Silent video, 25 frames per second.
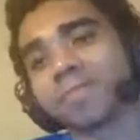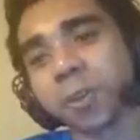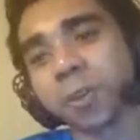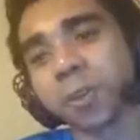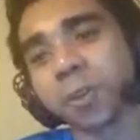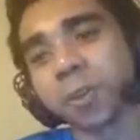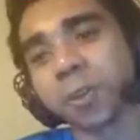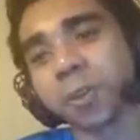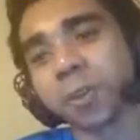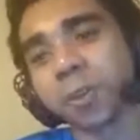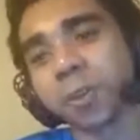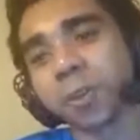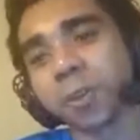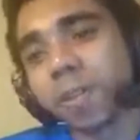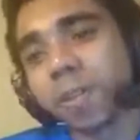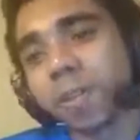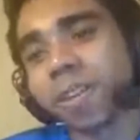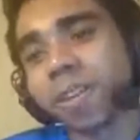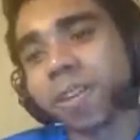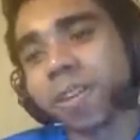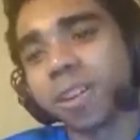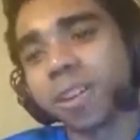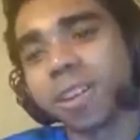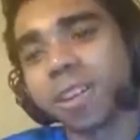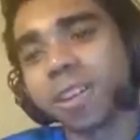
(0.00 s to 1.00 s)

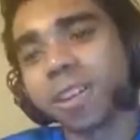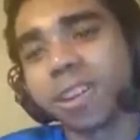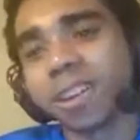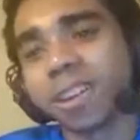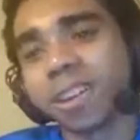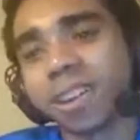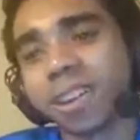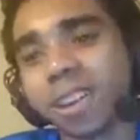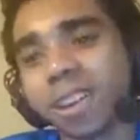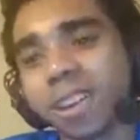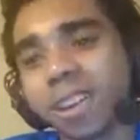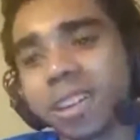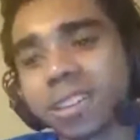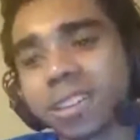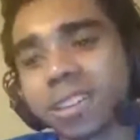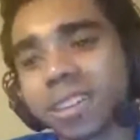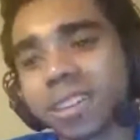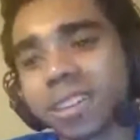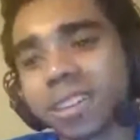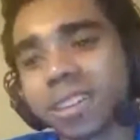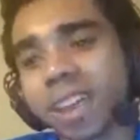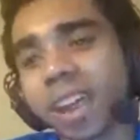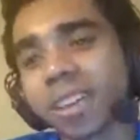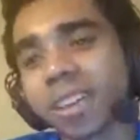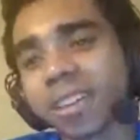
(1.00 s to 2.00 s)
So
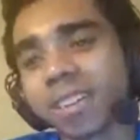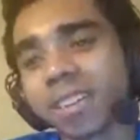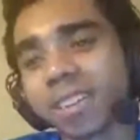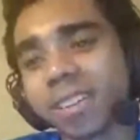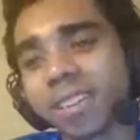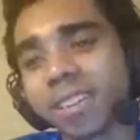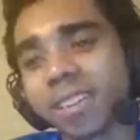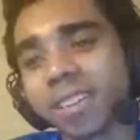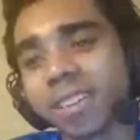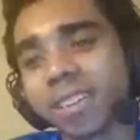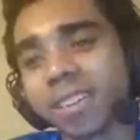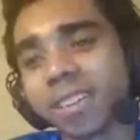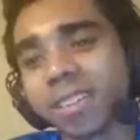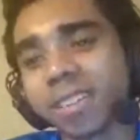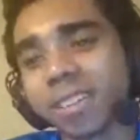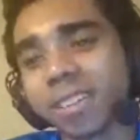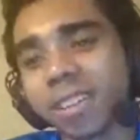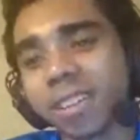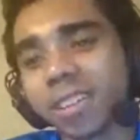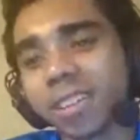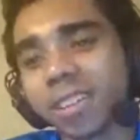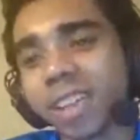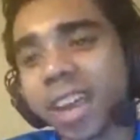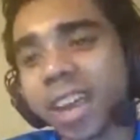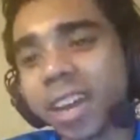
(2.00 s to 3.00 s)
it's like
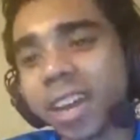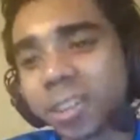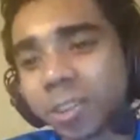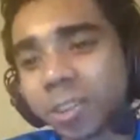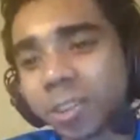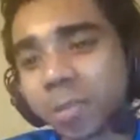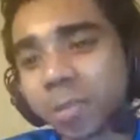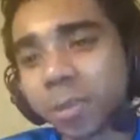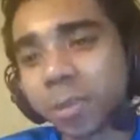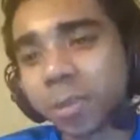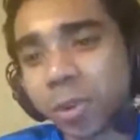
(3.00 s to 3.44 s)
the day